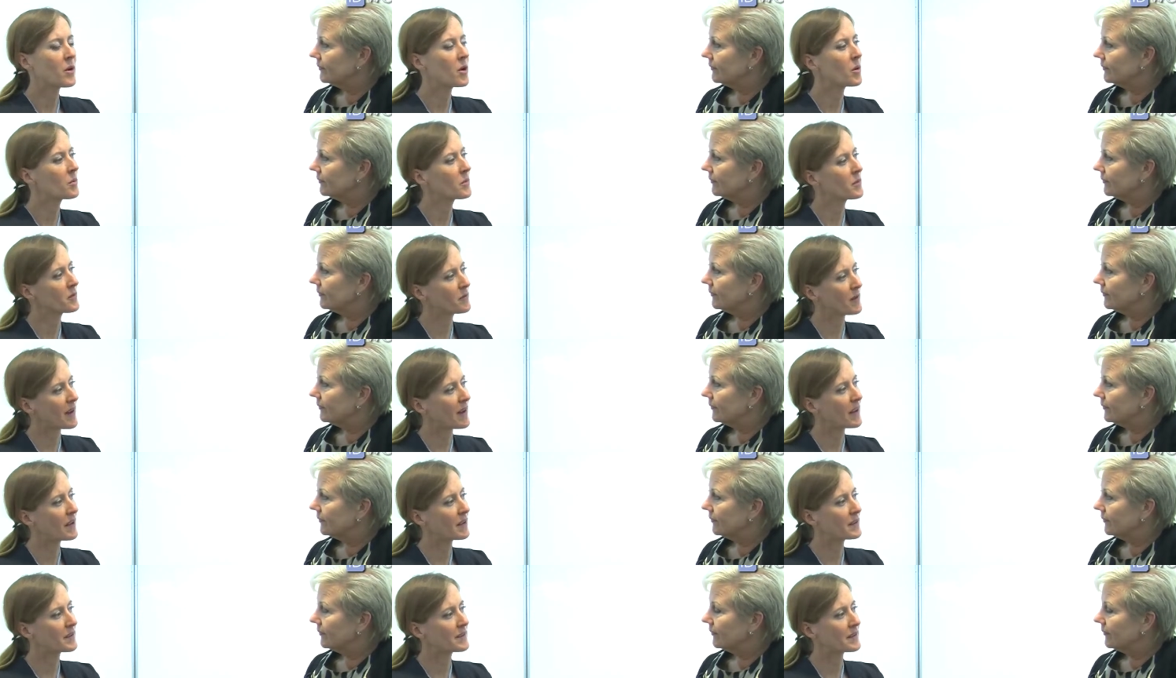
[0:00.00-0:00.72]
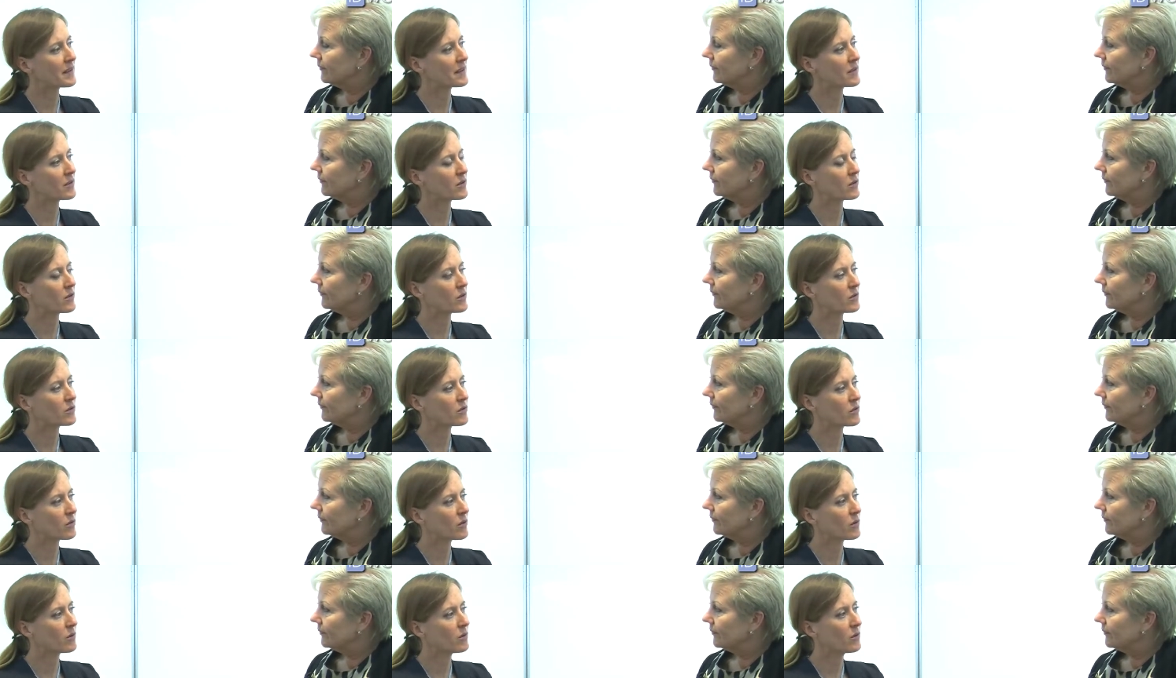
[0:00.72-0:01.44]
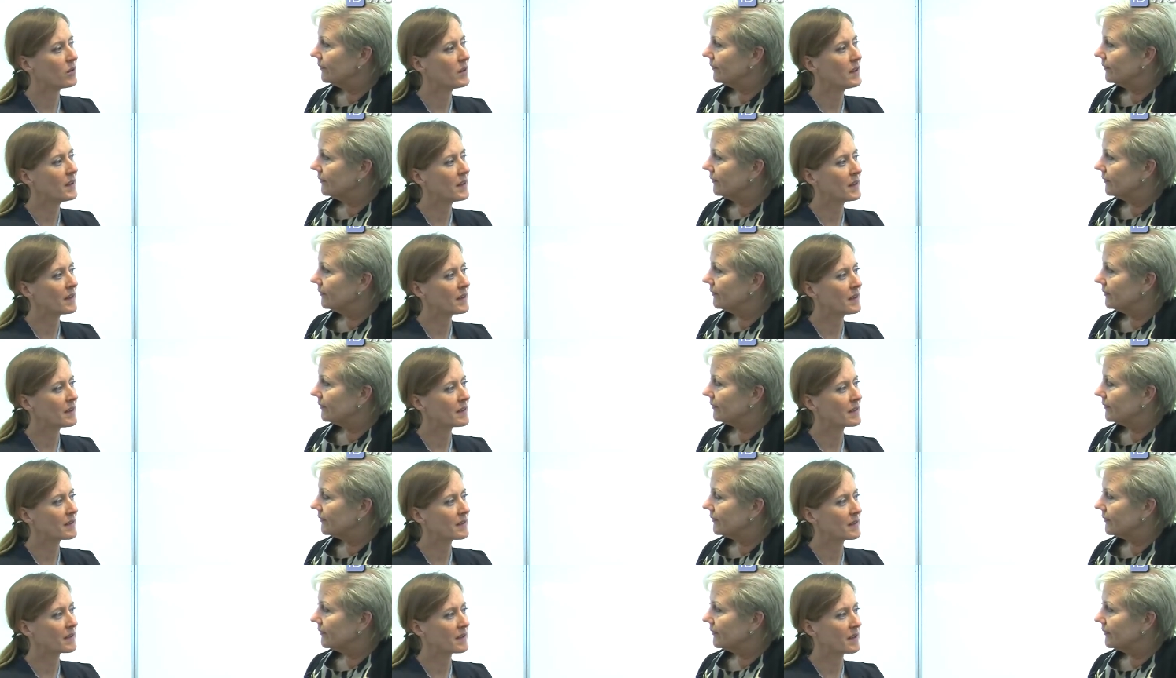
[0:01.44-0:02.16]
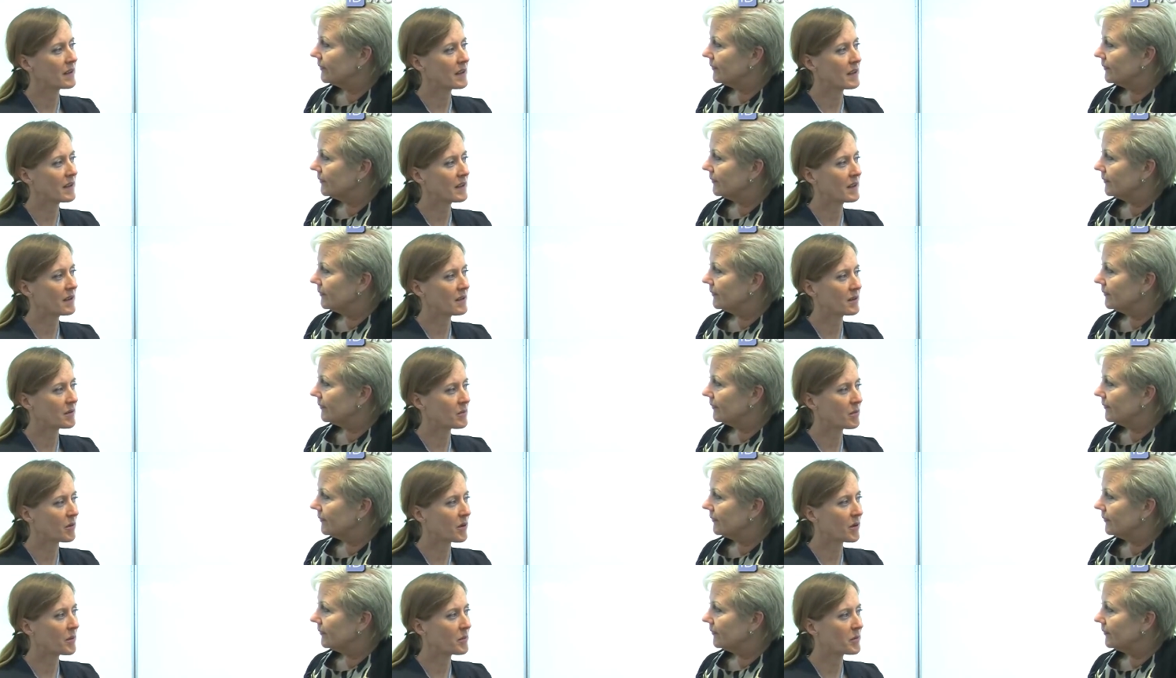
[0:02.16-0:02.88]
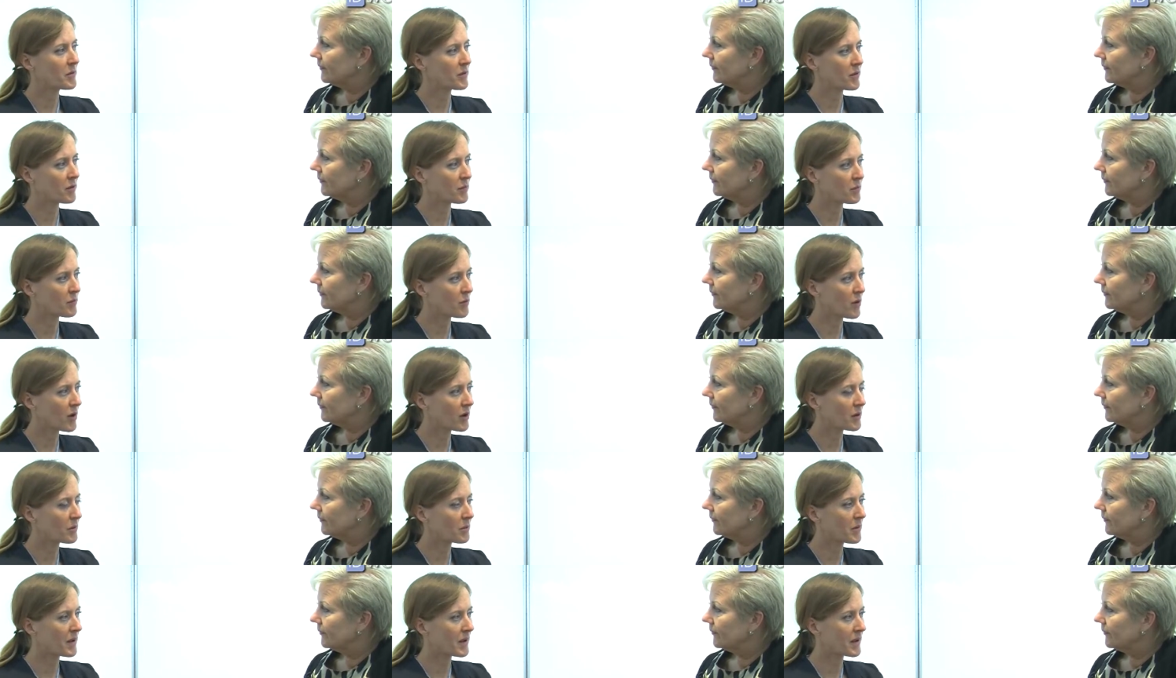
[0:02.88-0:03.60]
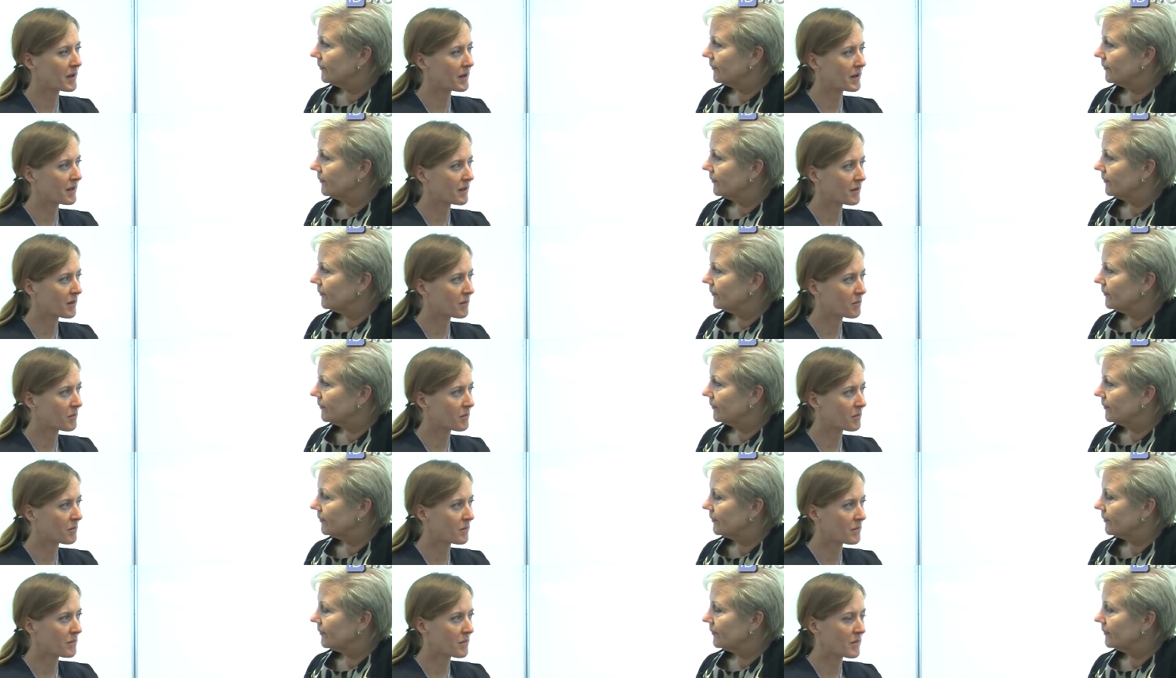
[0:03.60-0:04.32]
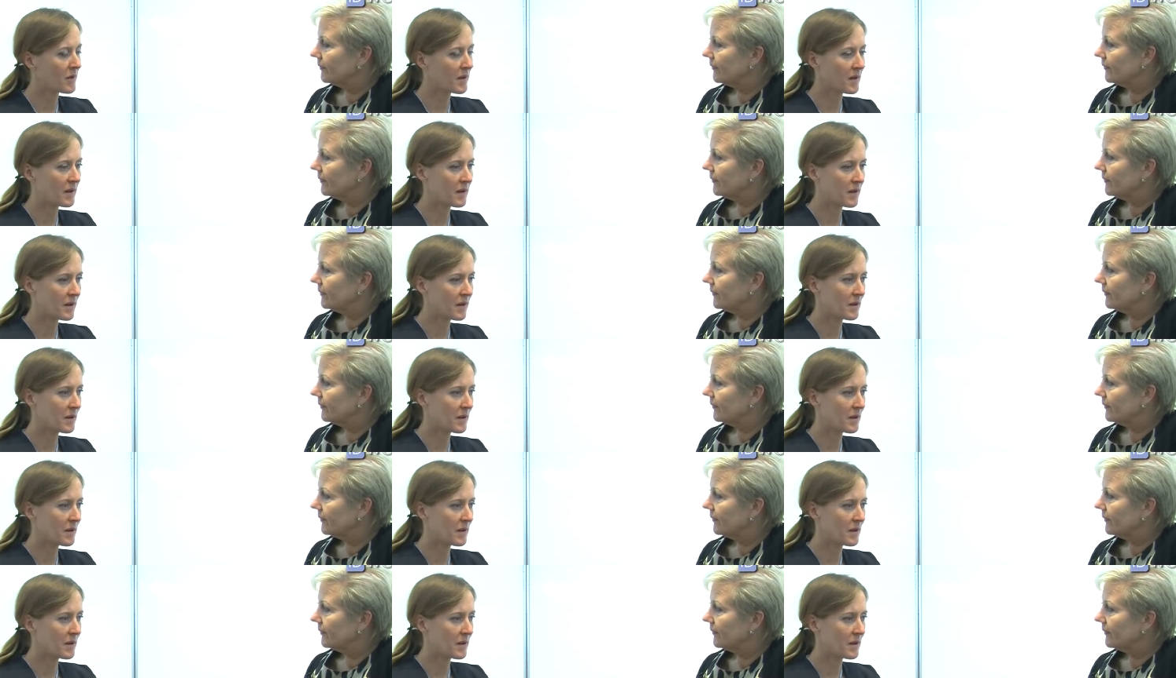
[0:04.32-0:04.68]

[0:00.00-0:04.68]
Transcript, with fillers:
Speaker 1: urban violence under control is the deployment of broadband uh,